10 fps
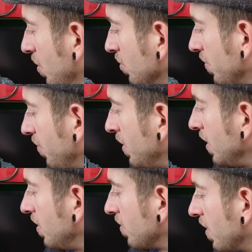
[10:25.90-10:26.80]
pulled the
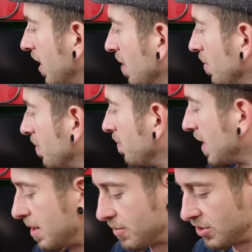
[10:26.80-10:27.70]
3D design up and
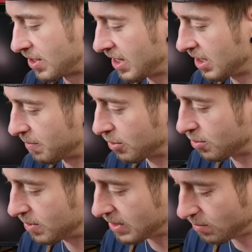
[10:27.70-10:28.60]
made a mistake and a
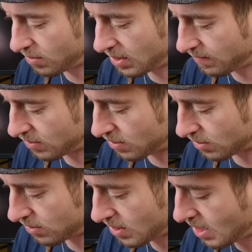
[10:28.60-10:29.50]
boo-boo. They wouldn't give a toss.